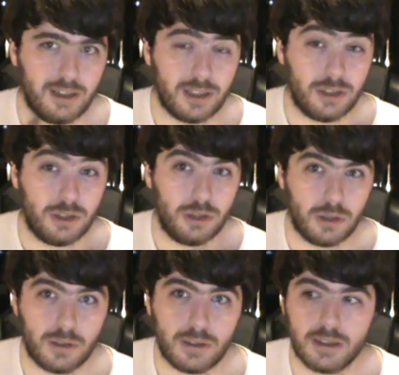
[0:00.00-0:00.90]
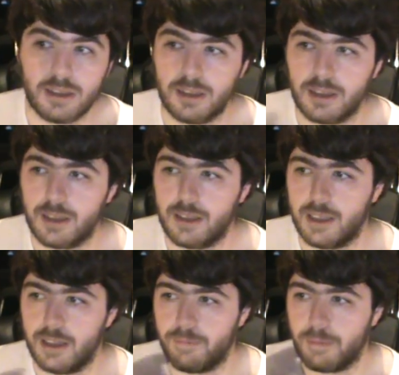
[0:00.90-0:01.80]
a lot of jokes or
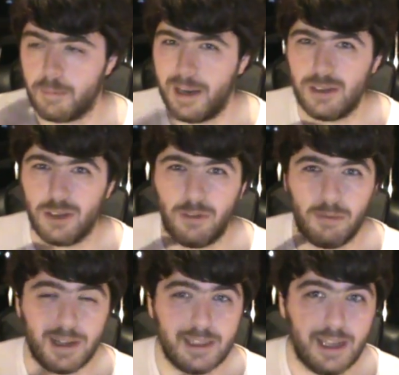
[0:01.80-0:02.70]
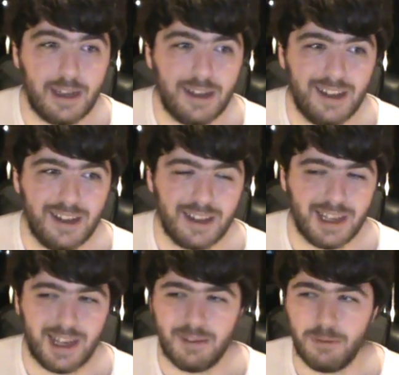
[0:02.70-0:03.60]
like being sort of witty,
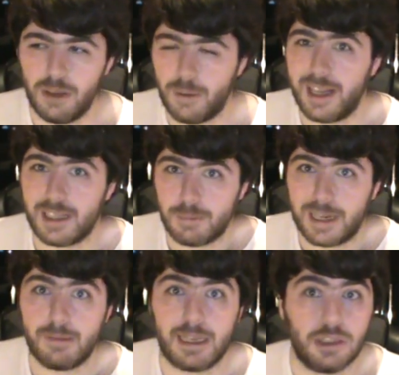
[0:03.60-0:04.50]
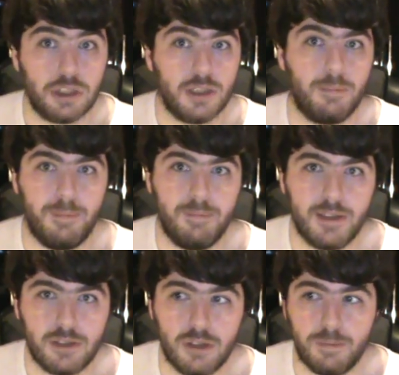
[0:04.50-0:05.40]
like the way that Spider-Man should
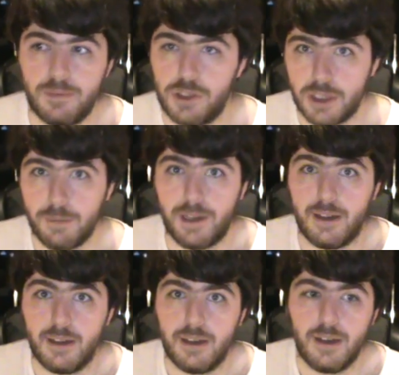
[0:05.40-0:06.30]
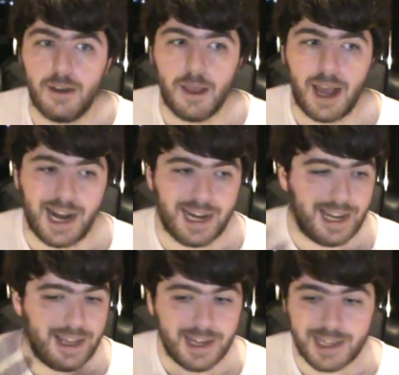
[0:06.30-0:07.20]
be. And
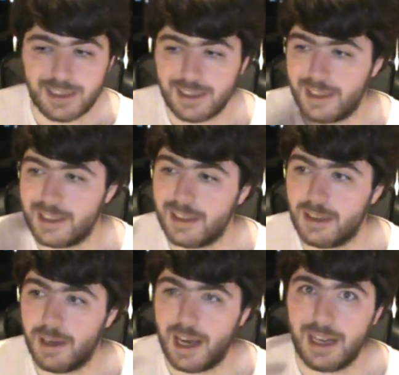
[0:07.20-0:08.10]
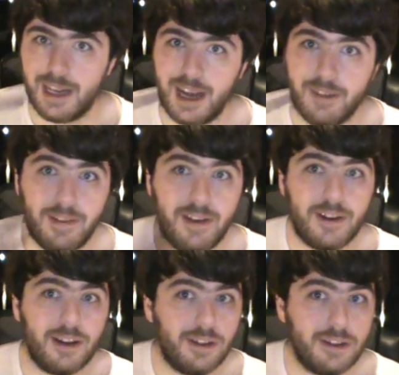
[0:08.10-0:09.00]
in this is the way I hear
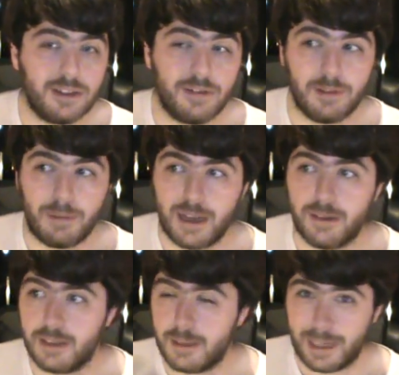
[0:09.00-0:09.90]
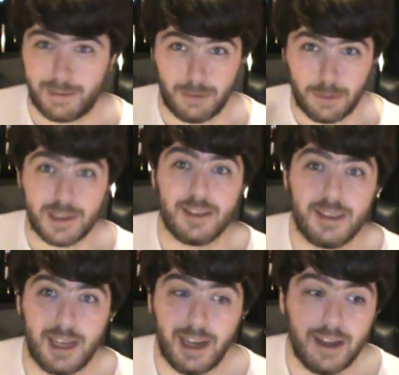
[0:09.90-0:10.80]
a lot of stuff that Spider-Man would
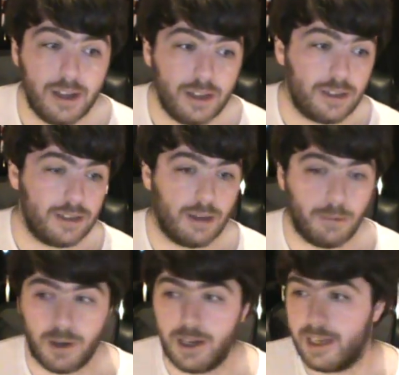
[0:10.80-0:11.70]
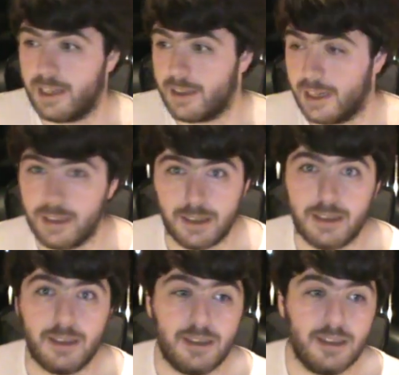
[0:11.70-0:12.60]
say to someone and
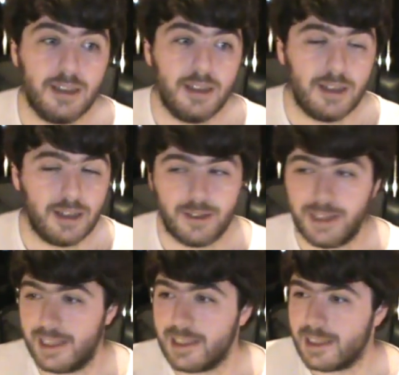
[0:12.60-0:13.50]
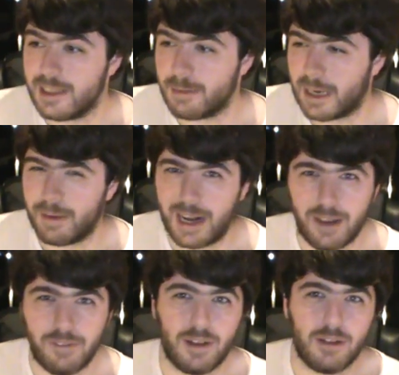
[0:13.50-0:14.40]
does, you know, and this is the Spider-Man
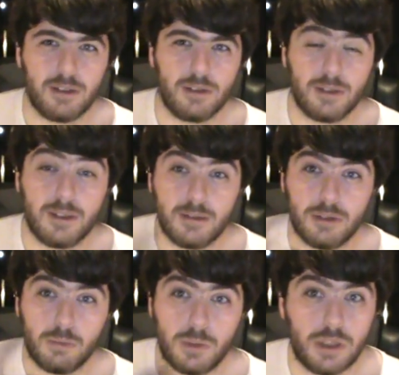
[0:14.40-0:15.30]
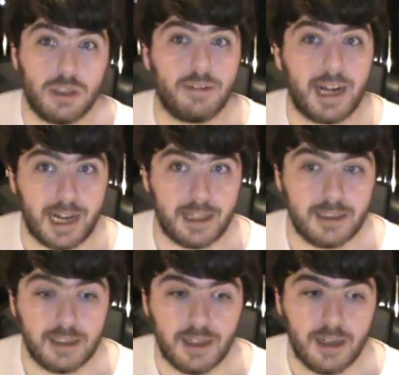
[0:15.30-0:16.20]
I feel as though we should have
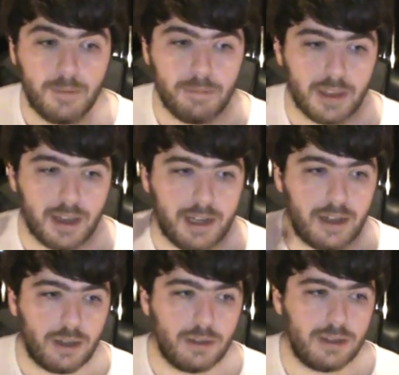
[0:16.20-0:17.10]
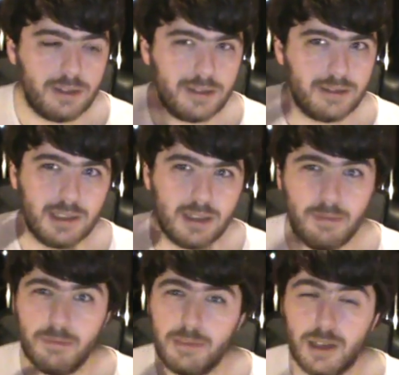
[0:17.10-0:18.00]
had. And also,
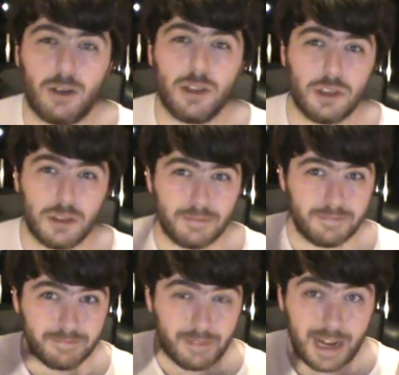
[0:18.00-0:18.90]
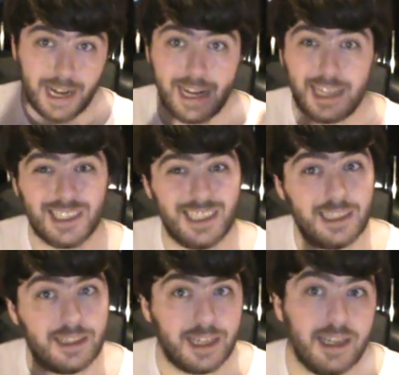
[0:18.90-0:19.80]
the costume, I actually
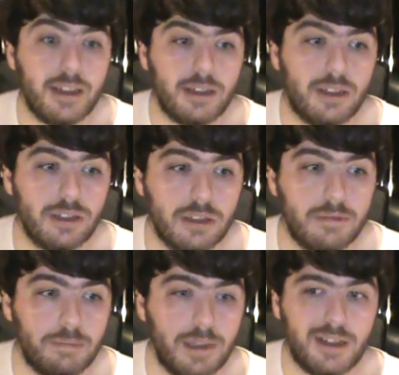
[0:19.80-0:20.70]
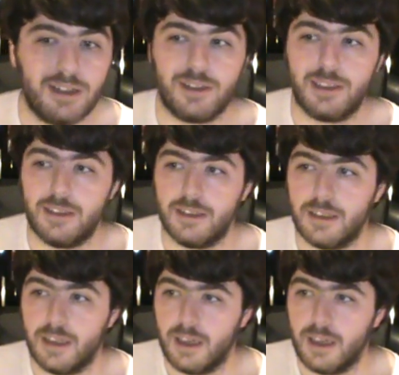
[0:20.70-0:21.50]
like the costume, because